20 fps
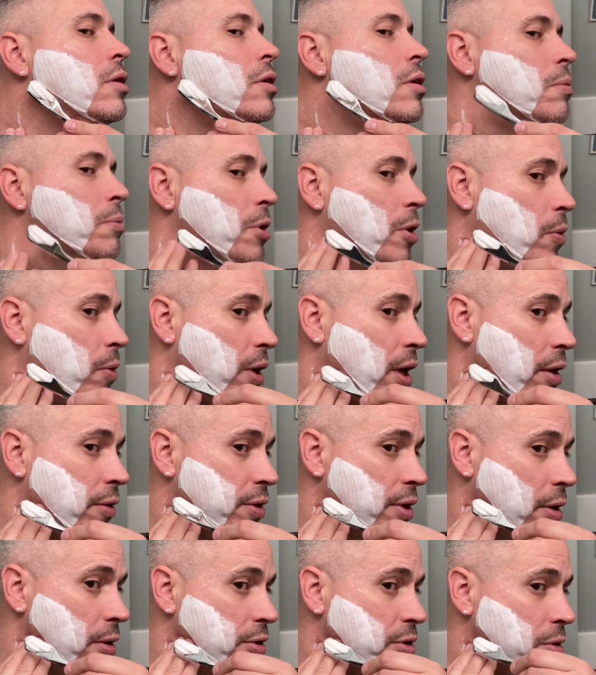I'm going out
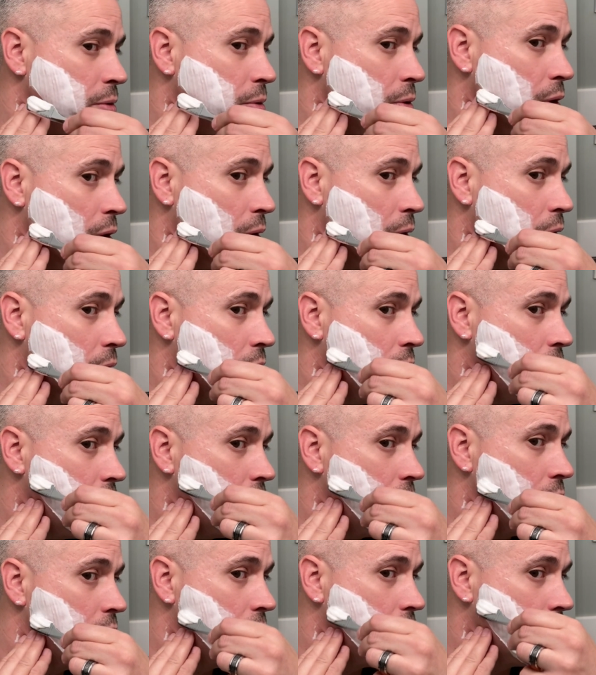there to learn
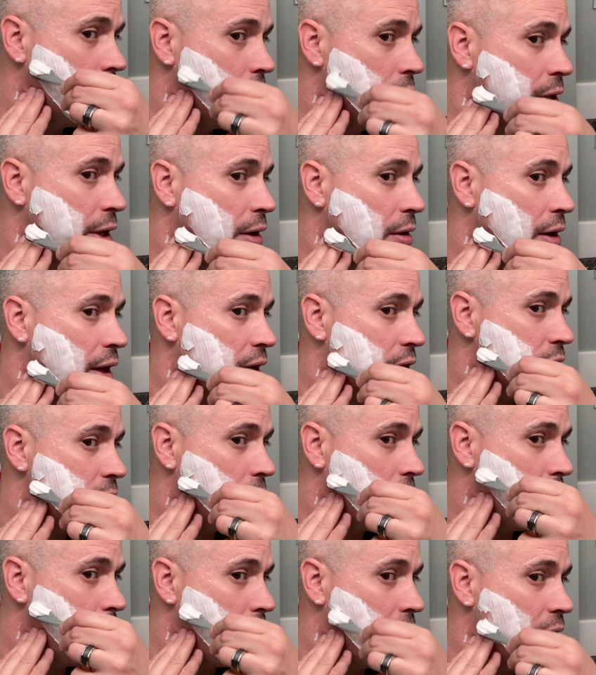their
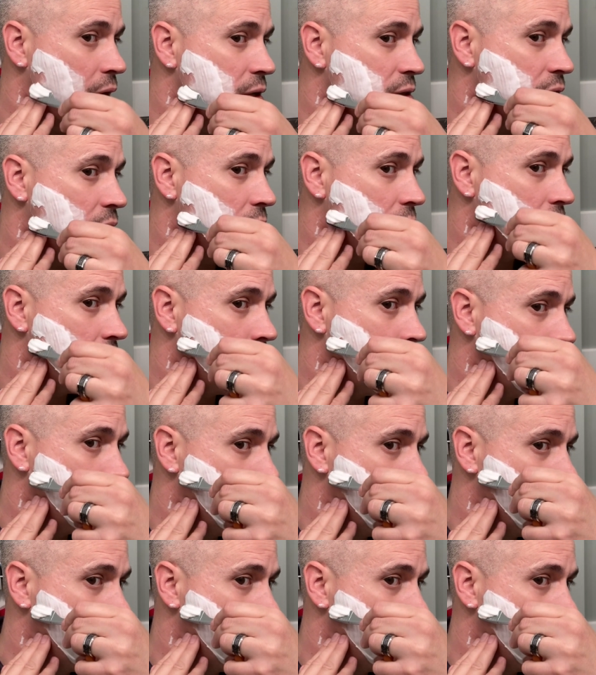x-ray process.